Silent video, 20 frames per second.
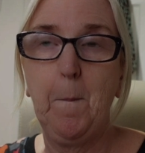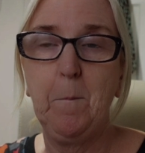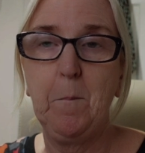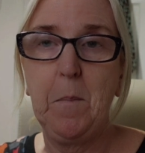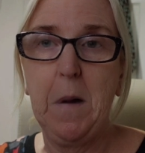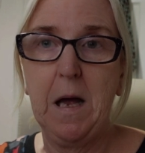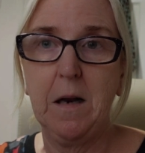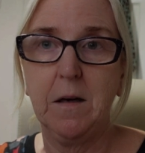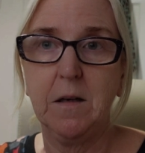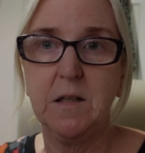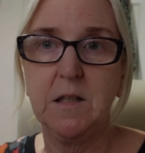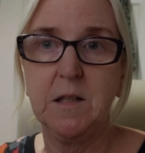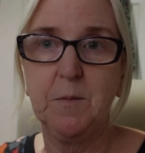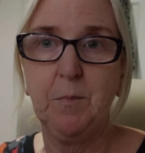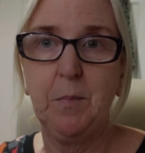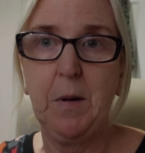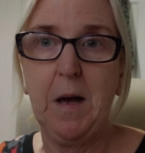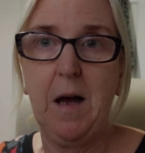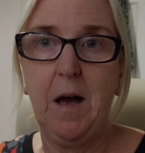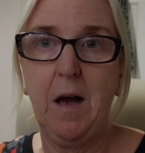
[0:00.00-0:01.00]
pants
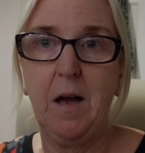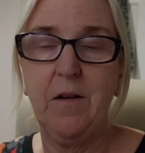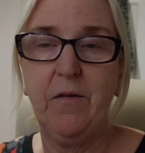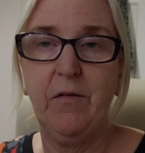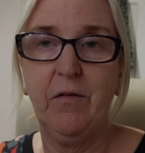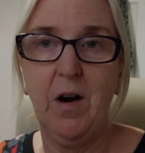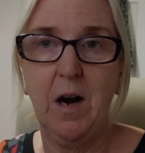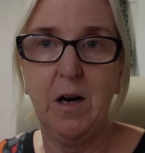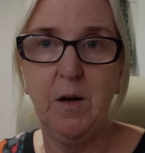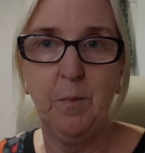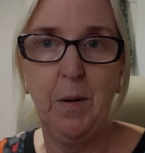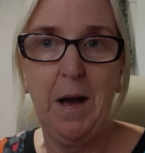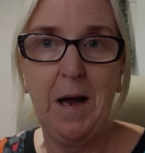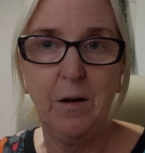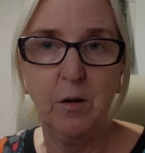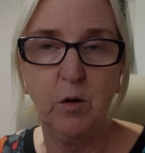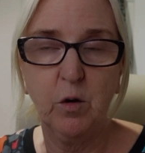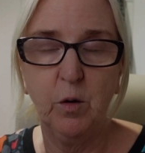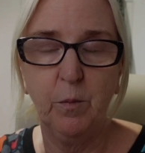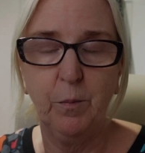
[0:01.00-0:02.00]
by Friday
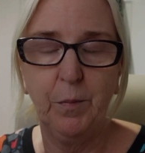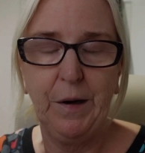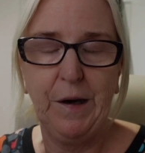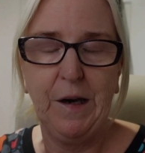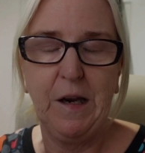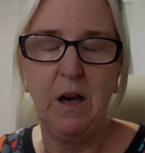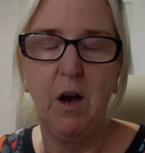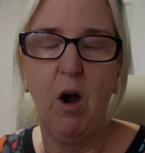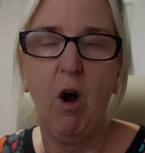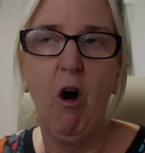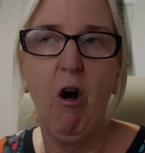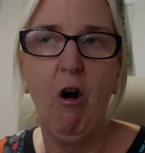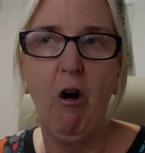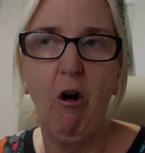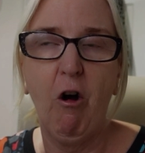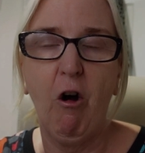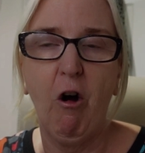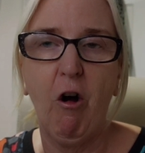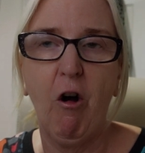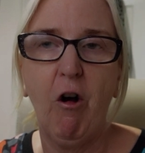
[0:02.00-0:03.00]
Pattern Company
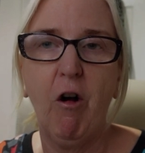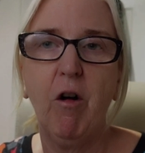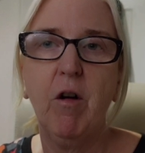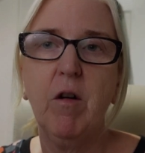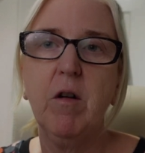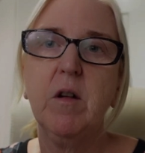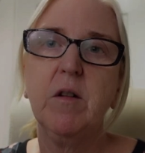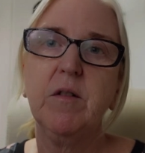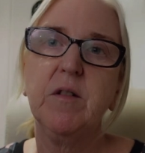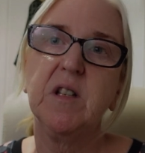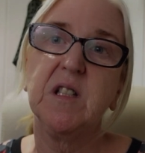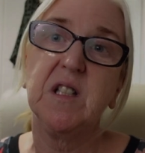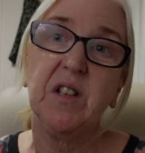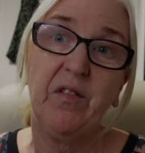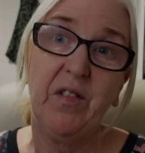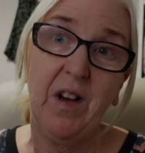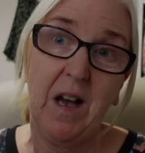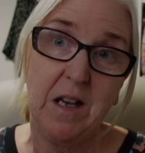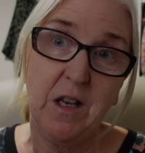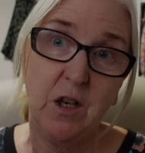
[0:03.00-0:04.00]
or the
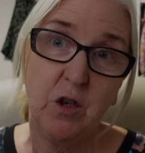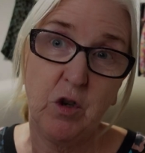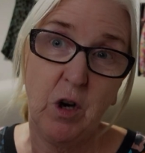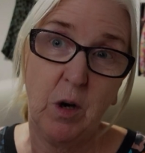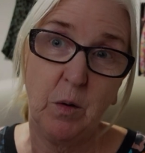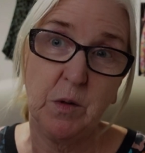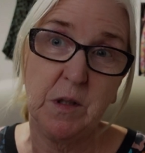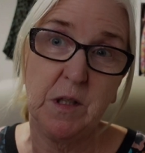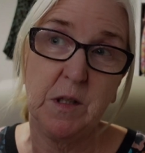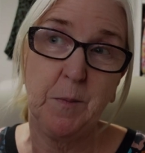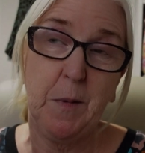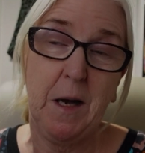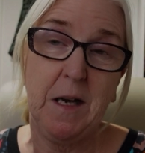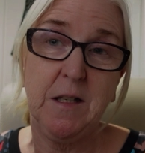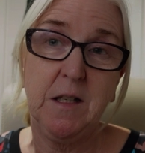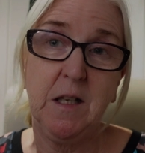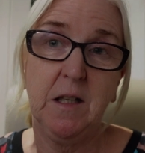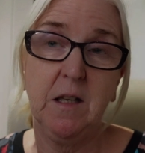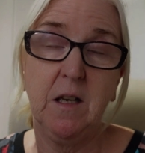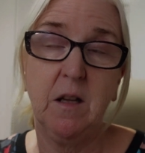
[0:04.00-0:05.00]
Safaya trousers by
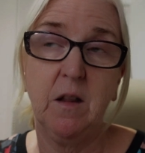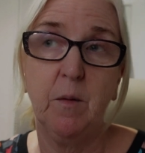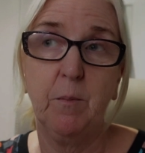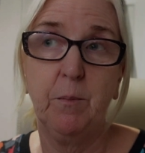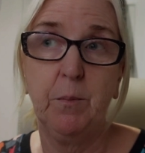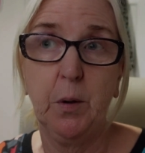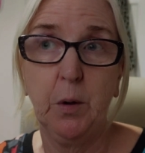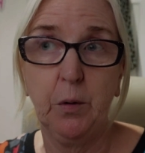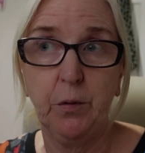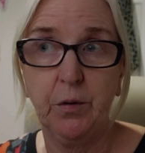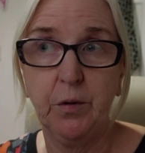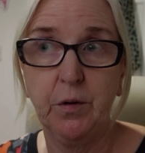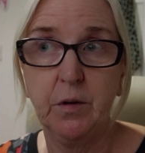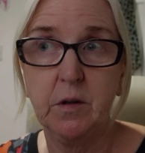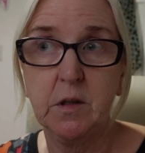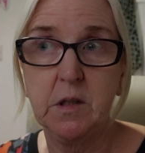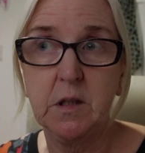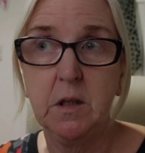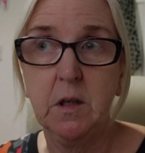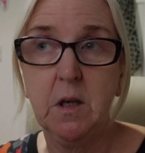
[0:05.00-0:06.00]
Tilly and the
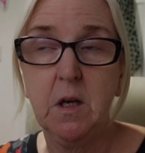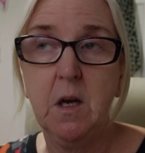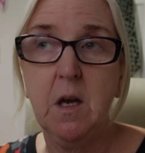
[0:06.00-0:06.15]
Buttons